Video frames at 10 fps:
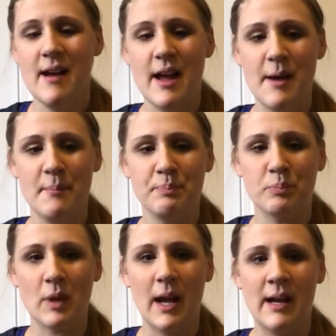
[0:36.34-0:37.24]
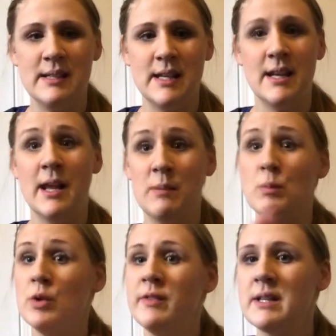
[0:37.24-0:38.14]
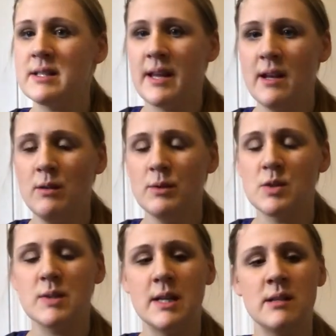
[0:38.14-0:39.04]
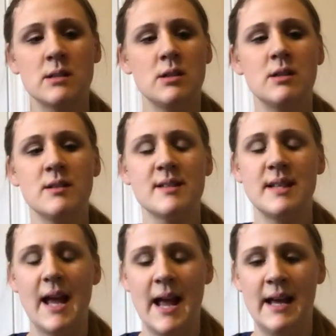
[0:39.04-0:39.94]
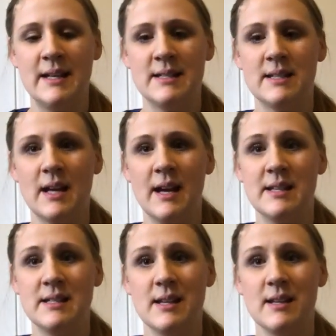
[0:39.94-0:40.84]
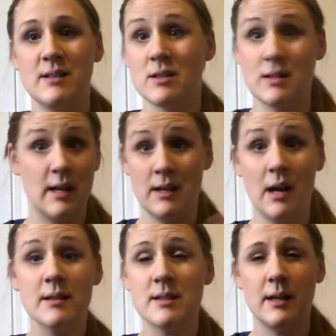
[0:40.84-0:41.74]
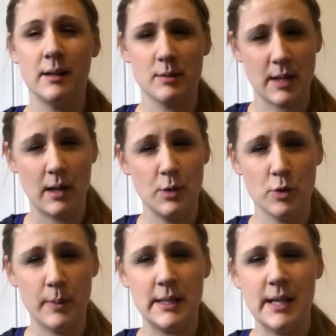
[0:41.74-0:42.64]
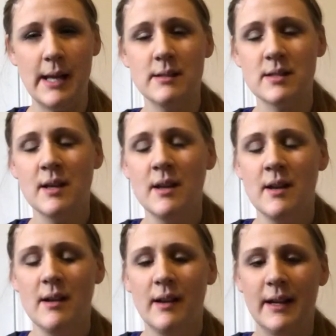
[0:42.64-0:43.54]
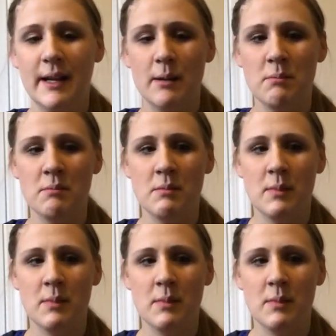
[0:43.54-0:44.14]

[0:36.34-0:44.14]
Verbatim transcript: I did a moving sale which was indoors, and I did just a yard sale that was like under a big tent. I've